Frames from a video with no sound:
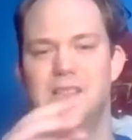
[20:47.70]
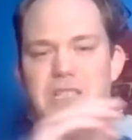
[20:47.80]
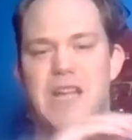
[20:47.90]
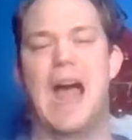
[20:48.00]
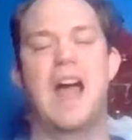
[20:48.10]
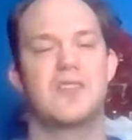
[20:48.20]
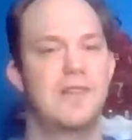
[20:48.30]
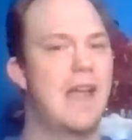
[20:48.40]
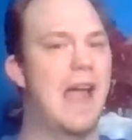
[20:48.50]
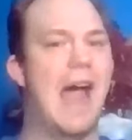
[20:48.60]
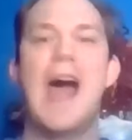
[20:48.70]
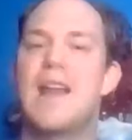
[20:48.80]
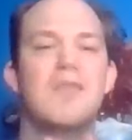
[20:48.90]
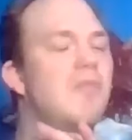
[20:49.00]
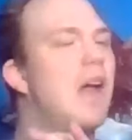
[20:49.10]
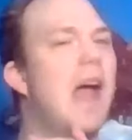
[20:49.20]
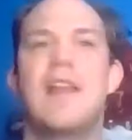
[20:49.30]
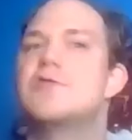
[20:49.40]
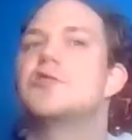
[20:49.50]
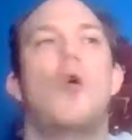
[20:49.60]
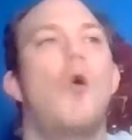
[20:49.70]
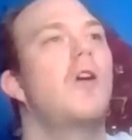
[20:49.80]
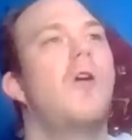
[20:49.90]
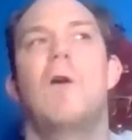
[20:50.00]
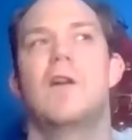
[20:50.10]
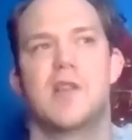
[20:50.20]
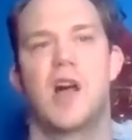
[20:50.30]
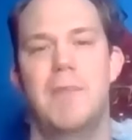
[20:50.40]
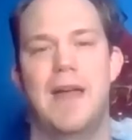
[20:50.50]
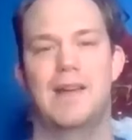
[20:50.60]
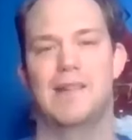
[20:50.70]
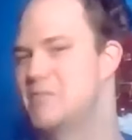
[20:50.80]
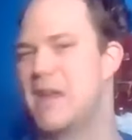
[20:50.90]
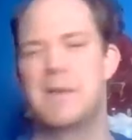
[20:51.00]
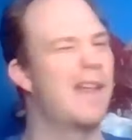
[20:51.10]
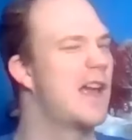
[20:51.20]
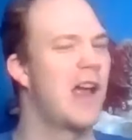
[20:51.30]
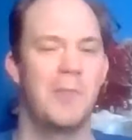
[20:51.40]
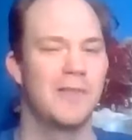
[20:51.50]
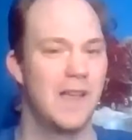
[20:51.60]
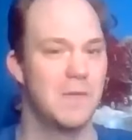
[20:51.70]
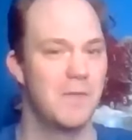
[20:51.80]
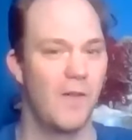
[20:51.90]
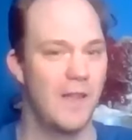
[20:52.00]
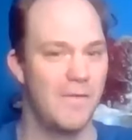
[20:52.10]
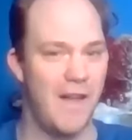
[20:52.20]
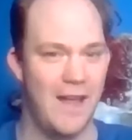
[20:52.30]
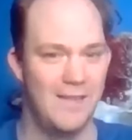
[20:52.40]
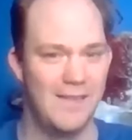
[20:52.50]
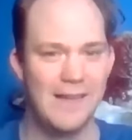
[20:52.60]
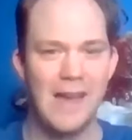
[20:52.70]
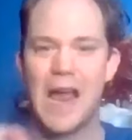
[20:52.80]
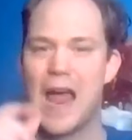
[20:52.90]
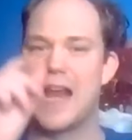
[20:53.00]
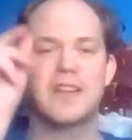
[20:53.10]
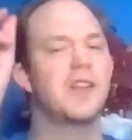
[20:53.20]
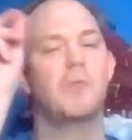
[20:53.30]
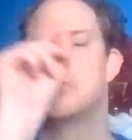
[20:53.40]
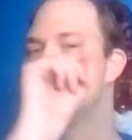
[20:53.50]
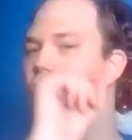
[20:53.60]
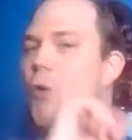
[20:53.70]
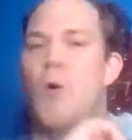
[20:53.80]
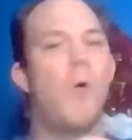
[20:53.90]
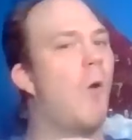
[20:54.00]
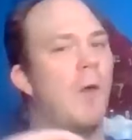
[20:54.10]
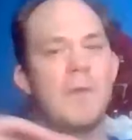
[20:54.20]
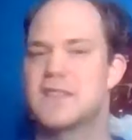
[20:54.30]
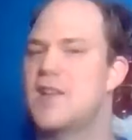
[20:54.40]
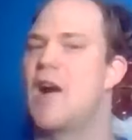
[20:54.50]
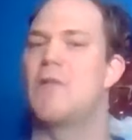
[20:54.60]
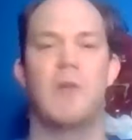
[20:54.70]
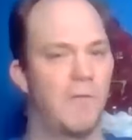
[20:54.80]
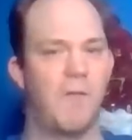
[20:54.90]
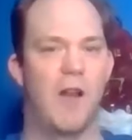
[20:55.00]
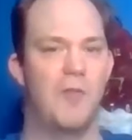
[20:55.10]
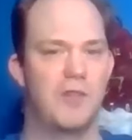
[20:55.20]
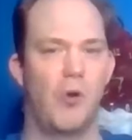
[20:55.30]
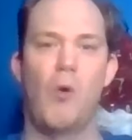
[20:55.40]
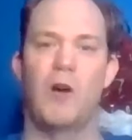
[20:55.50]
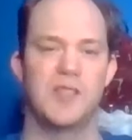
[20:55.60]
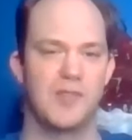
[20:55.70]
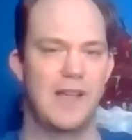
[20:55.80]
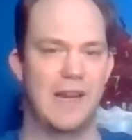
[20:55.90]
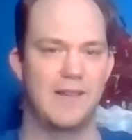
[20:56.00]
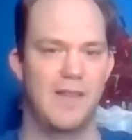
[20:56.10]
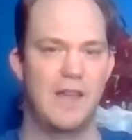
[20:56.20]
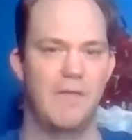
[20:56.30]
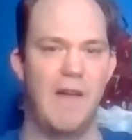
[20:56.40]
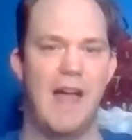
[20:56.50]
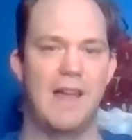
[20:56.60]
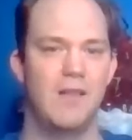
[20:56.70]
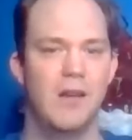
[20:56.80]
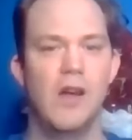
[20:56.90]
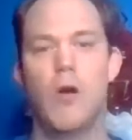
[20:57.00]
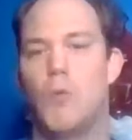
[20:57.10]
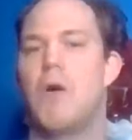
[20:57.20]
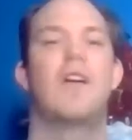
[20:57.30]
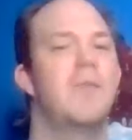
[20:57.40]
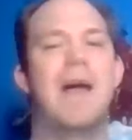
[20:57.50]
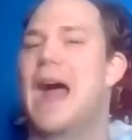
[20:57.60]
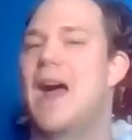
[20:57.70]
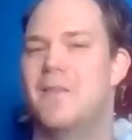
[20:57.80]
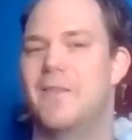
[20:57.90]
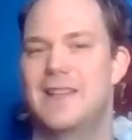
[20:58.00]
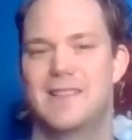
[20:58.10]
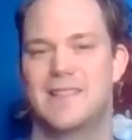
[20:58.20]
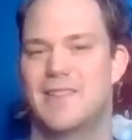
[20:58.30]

She actually had and chalk artists come in maybe like a couple of days before the event and actually draw on the sidewalk in front of the doors leading into the event, welcome athletes.